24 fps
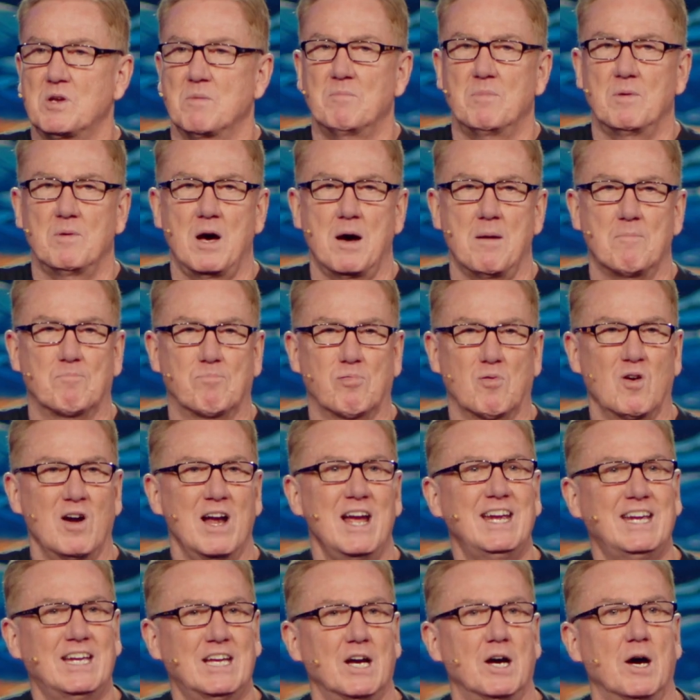a
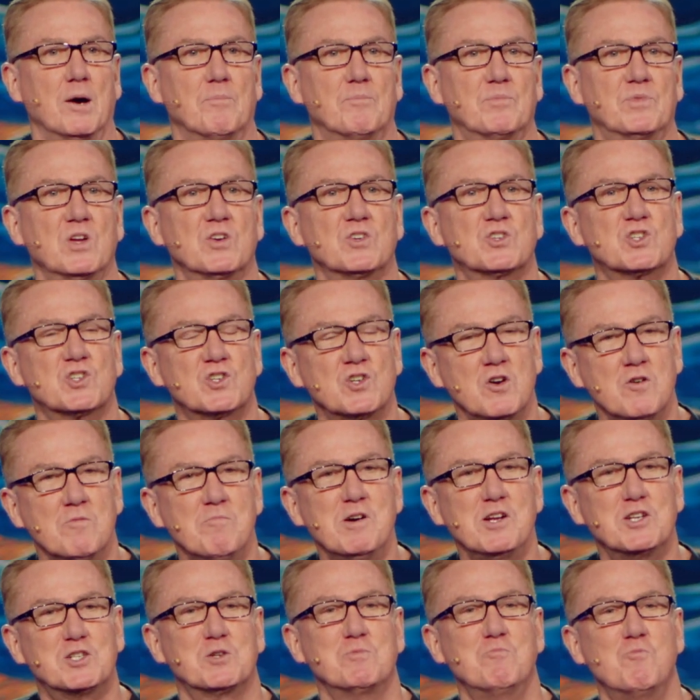breakup, they're so
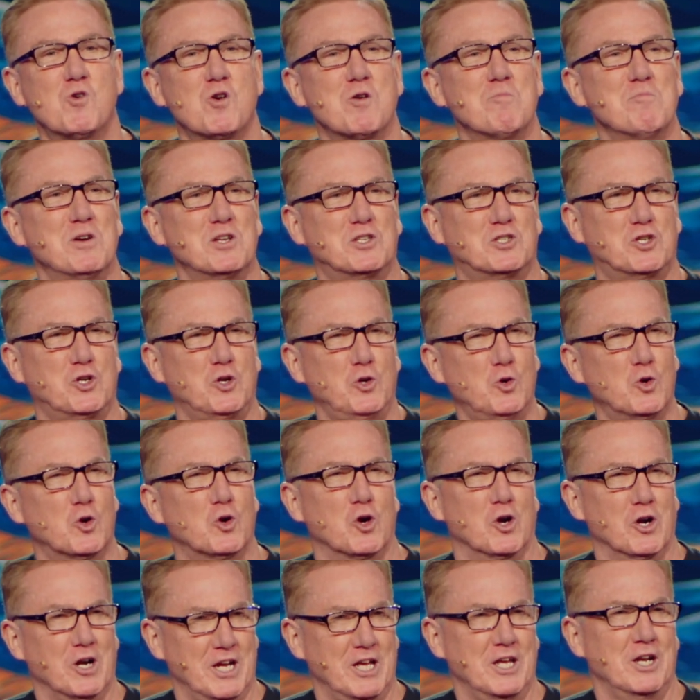much more
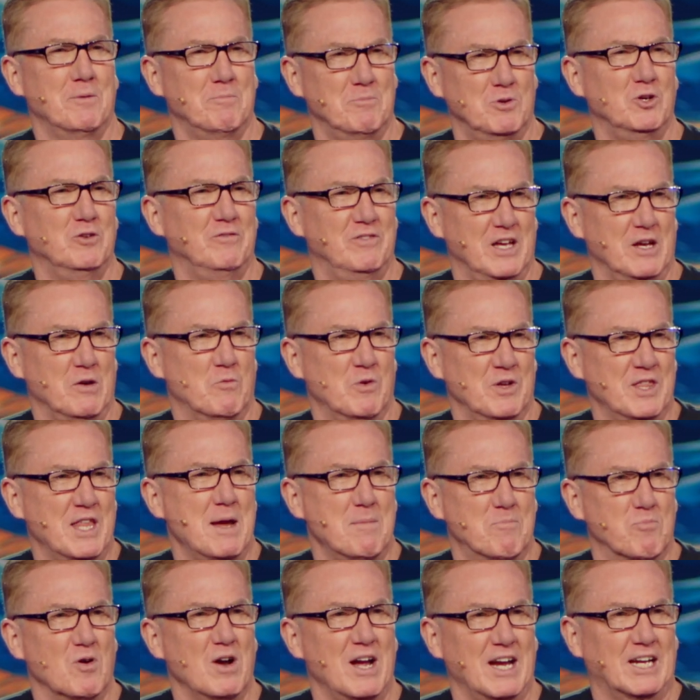mature in a movie when they
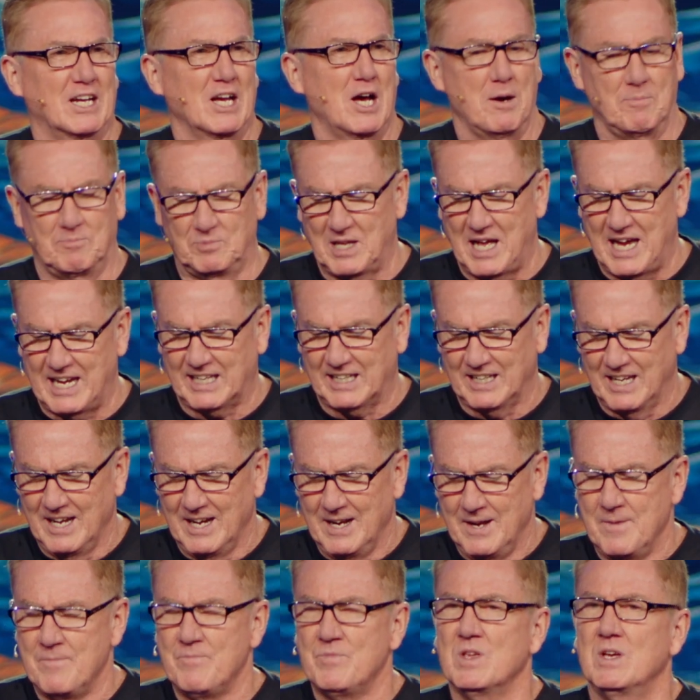break up. Like,
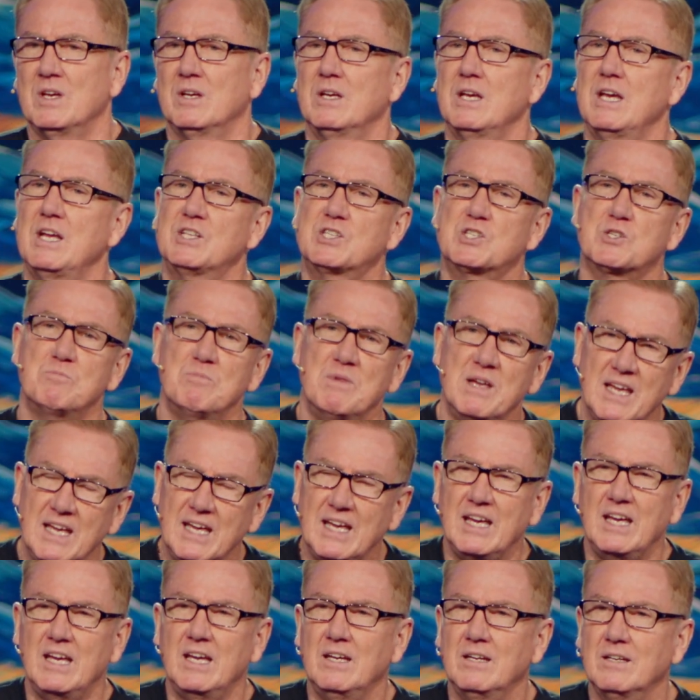it's
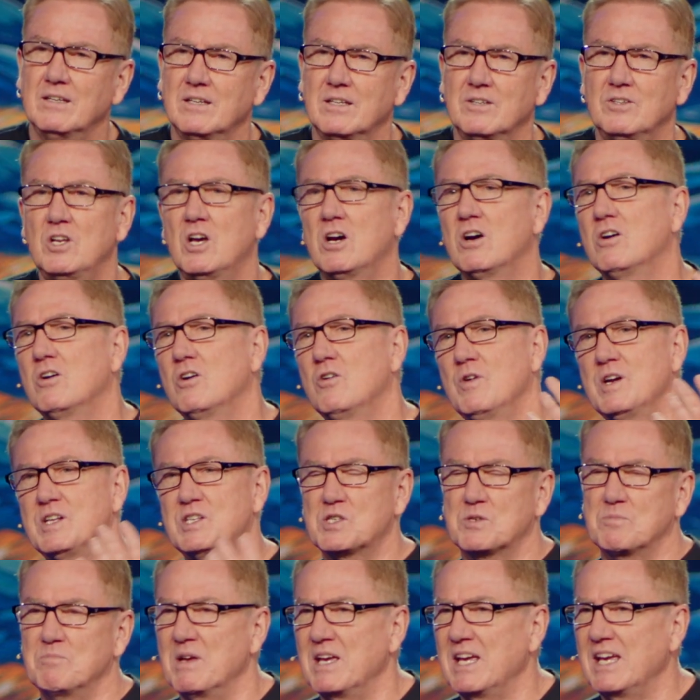me, no,
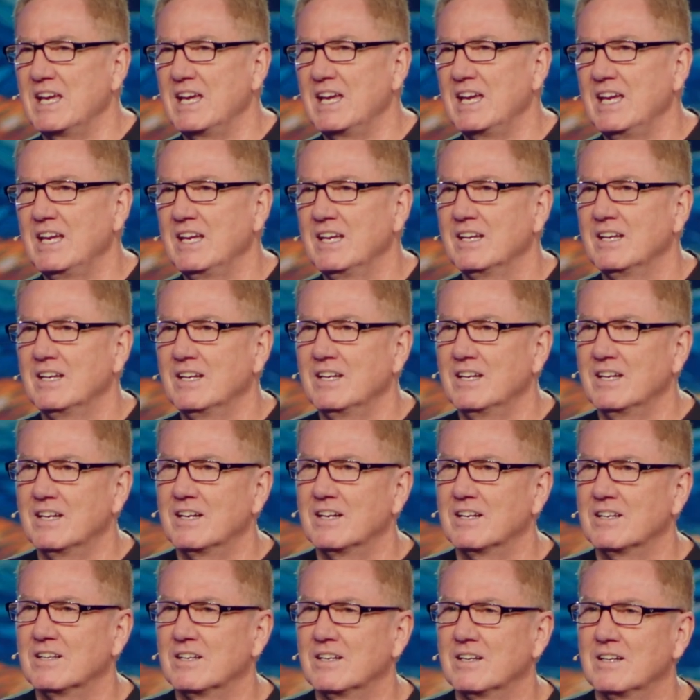it's me.
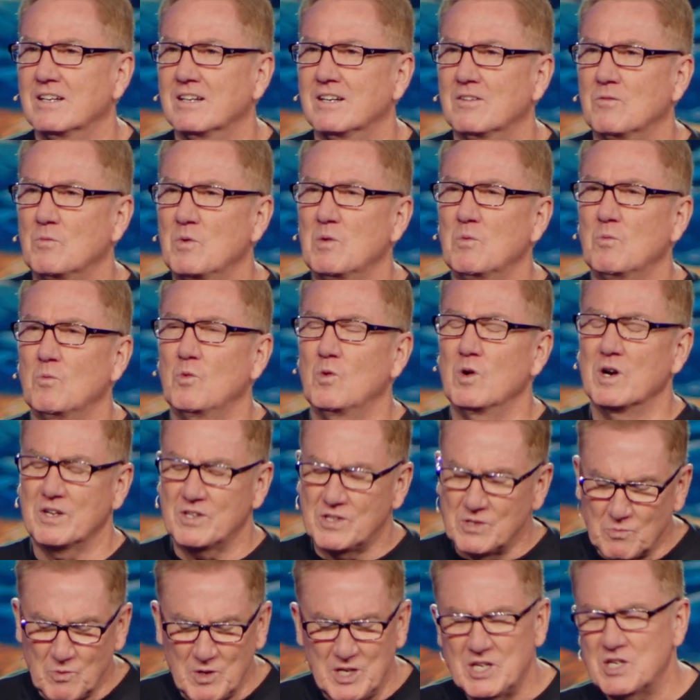
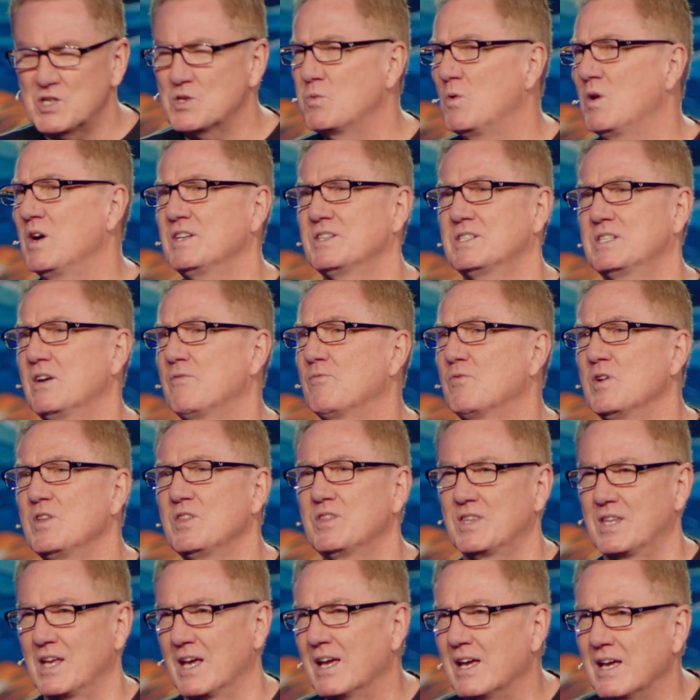We just want
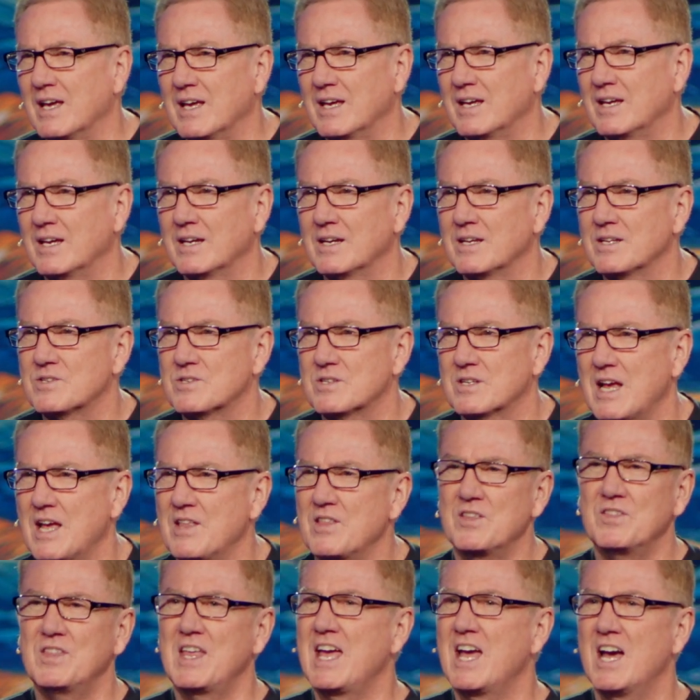different things. And
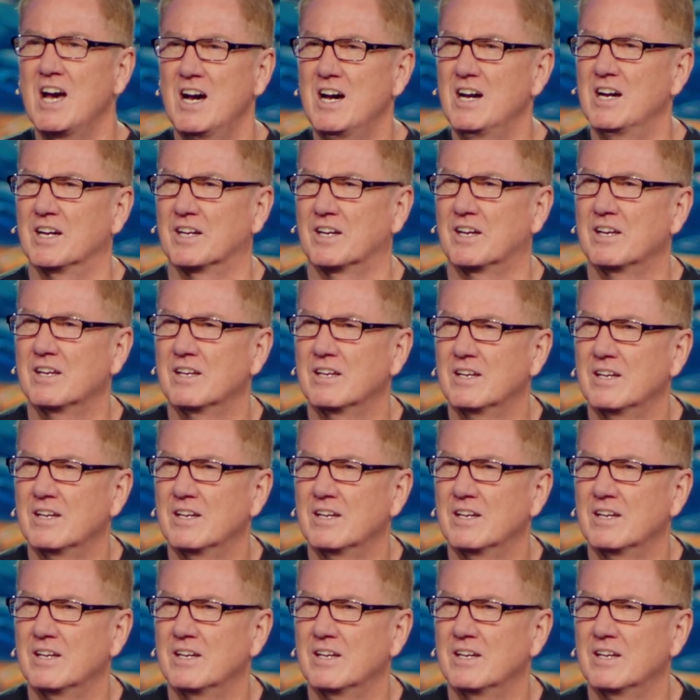then they hug.